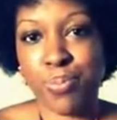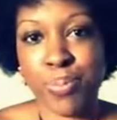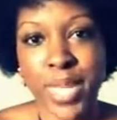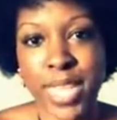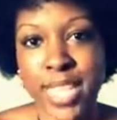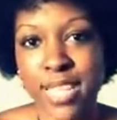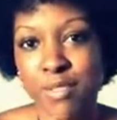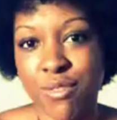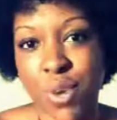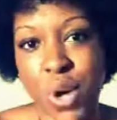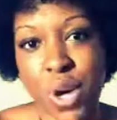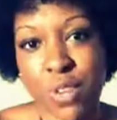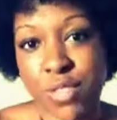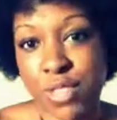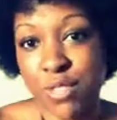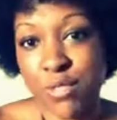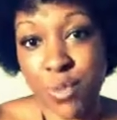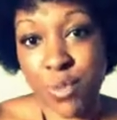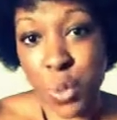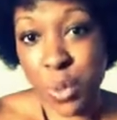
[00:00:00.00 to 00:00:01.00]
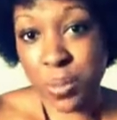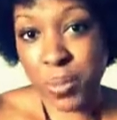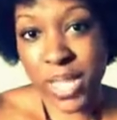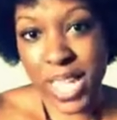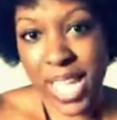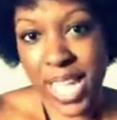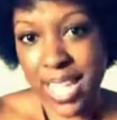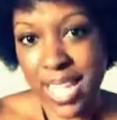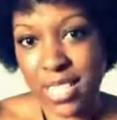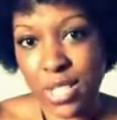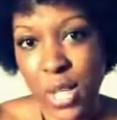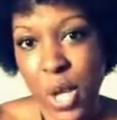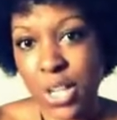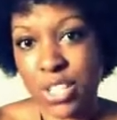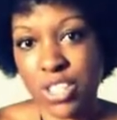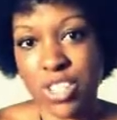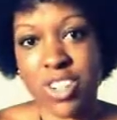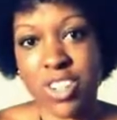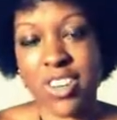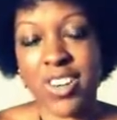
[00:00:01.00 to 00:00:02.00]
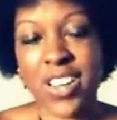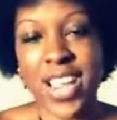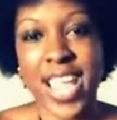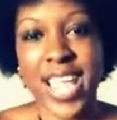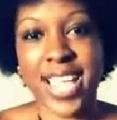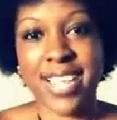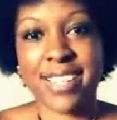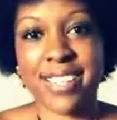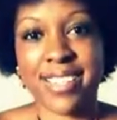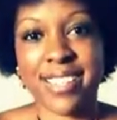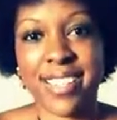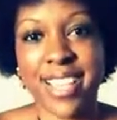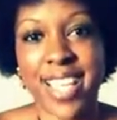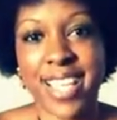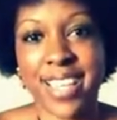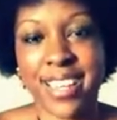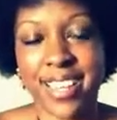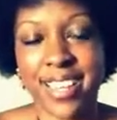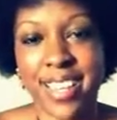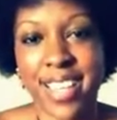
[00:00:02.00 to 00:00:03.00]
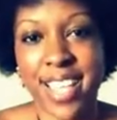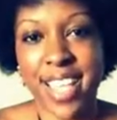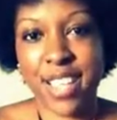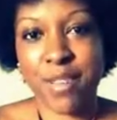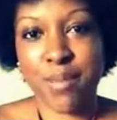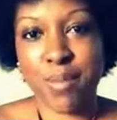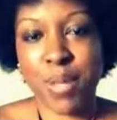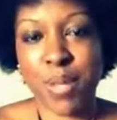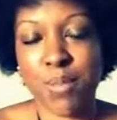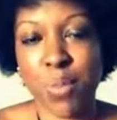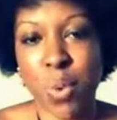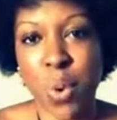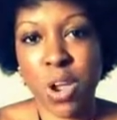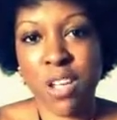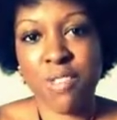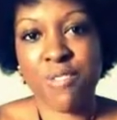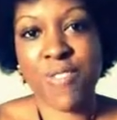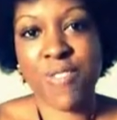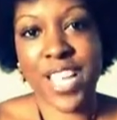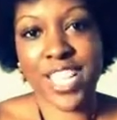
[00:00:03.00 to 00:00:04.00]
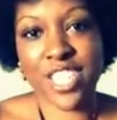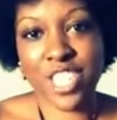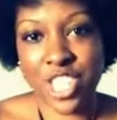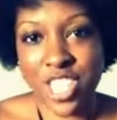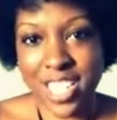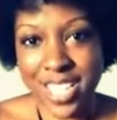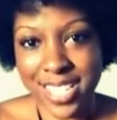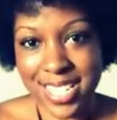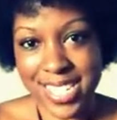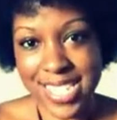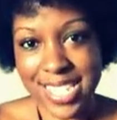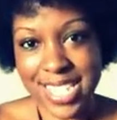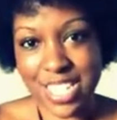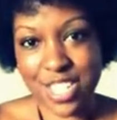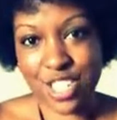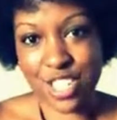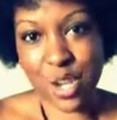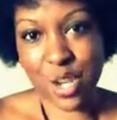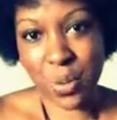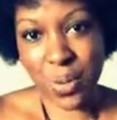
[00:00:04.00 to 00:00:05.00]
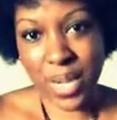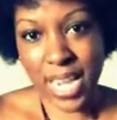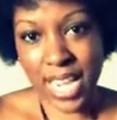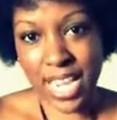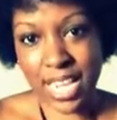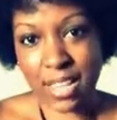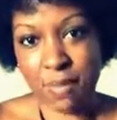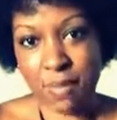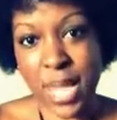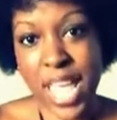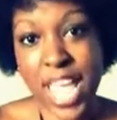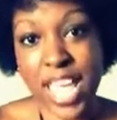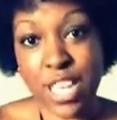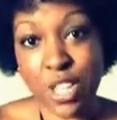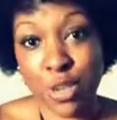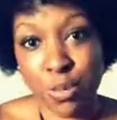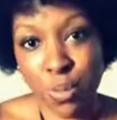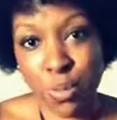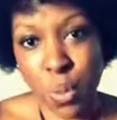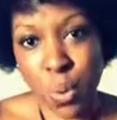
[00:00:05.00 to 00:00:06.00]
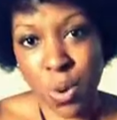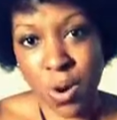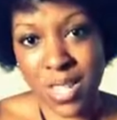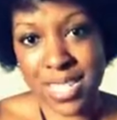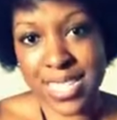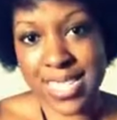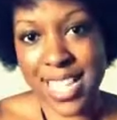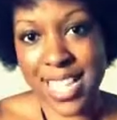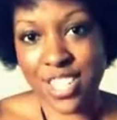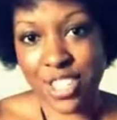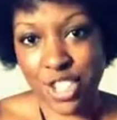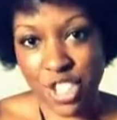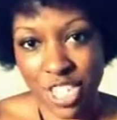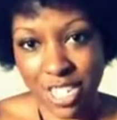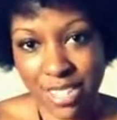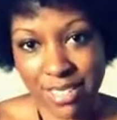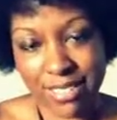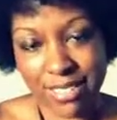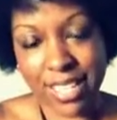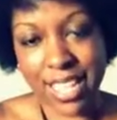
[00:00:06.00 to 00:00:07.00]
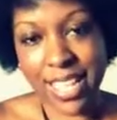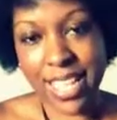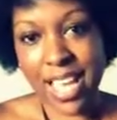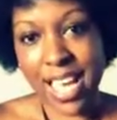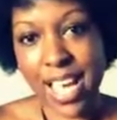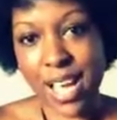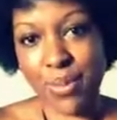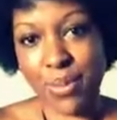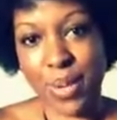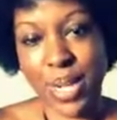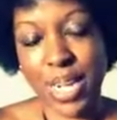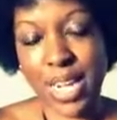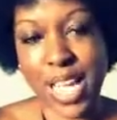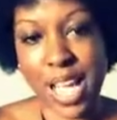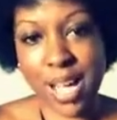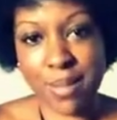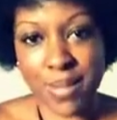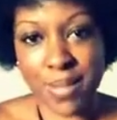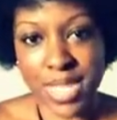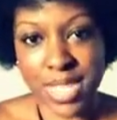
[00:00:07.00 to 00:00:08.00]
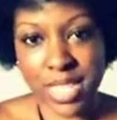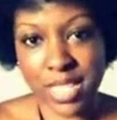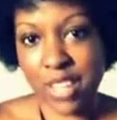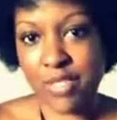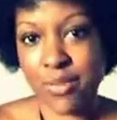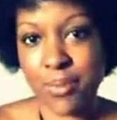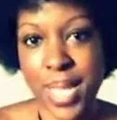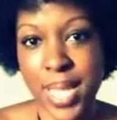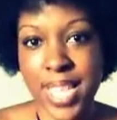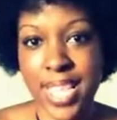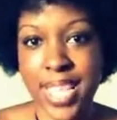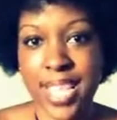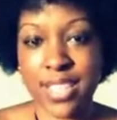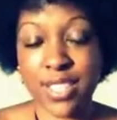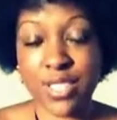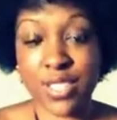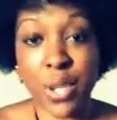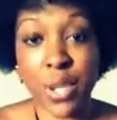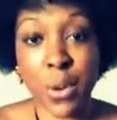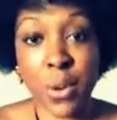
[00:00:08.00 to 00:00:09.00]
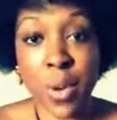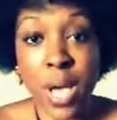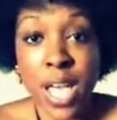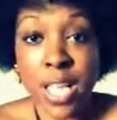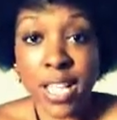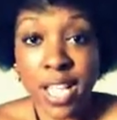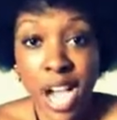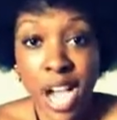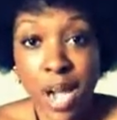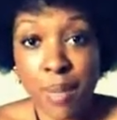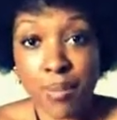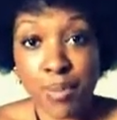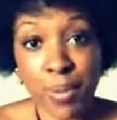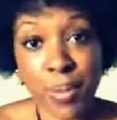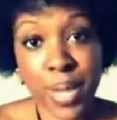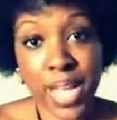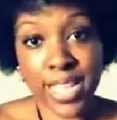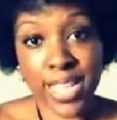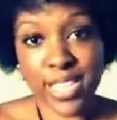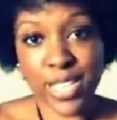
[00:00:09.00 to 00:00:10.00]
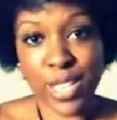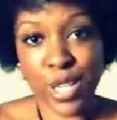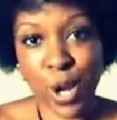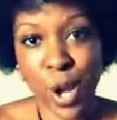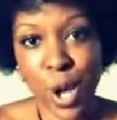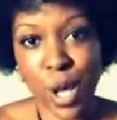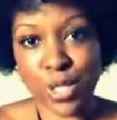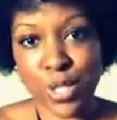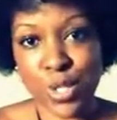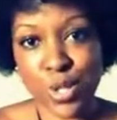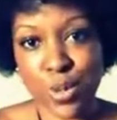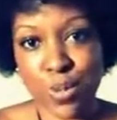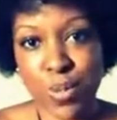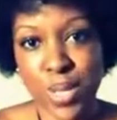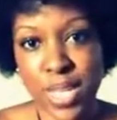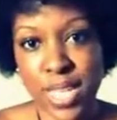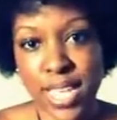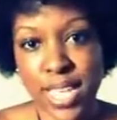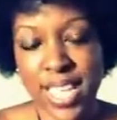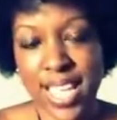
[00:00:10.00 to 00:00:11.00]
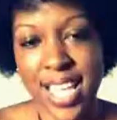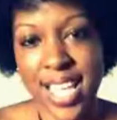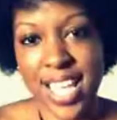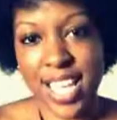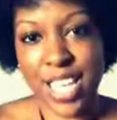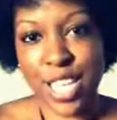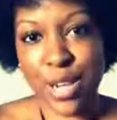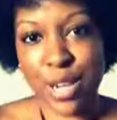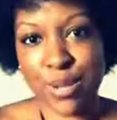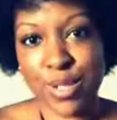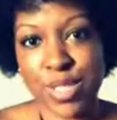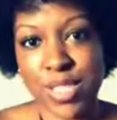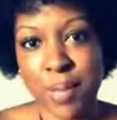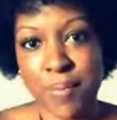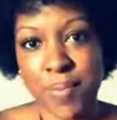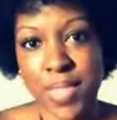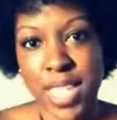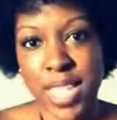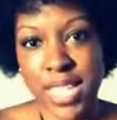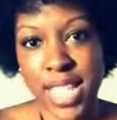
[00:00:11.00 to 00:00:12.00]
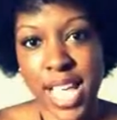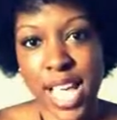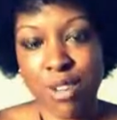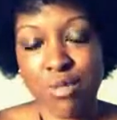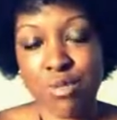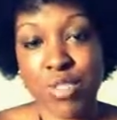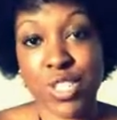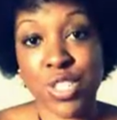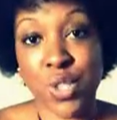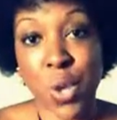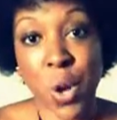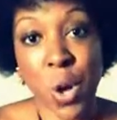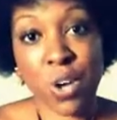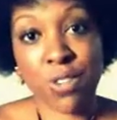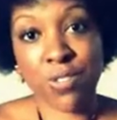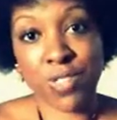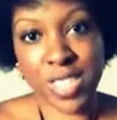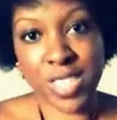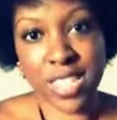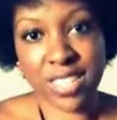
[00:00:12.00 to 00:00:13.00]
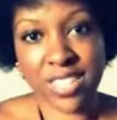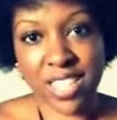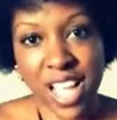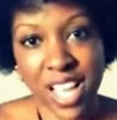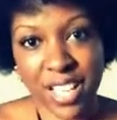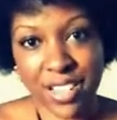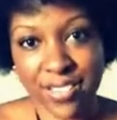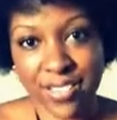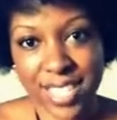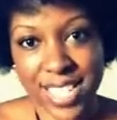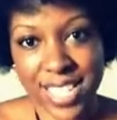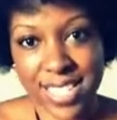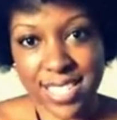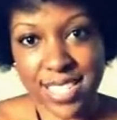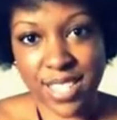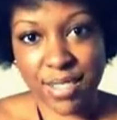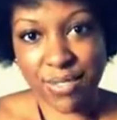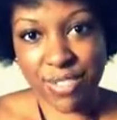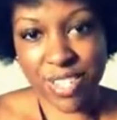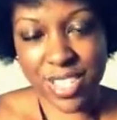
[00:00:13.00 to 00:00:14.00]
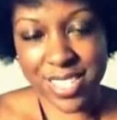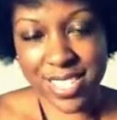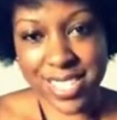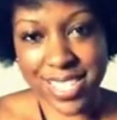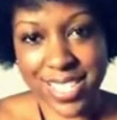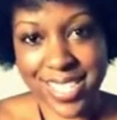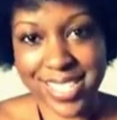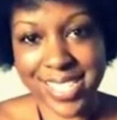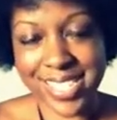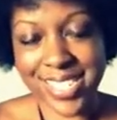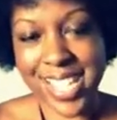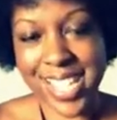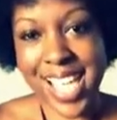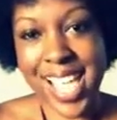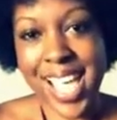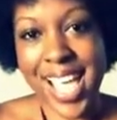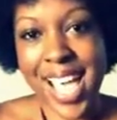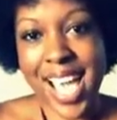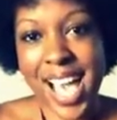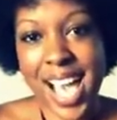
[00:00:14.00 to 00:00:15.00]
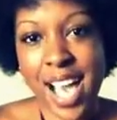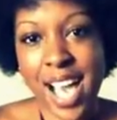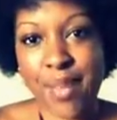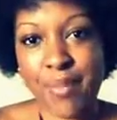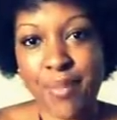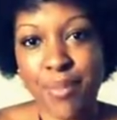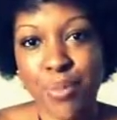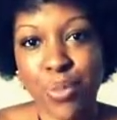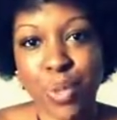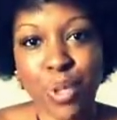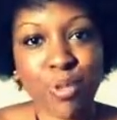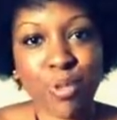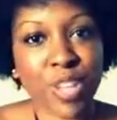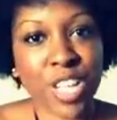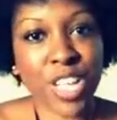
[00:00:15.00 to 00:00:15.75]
be involved in foreplay longer and be more affectionate and doting and pay you more attention when it comes to lovemaking. So compromise could also be, something that resolves a lot of these differences. With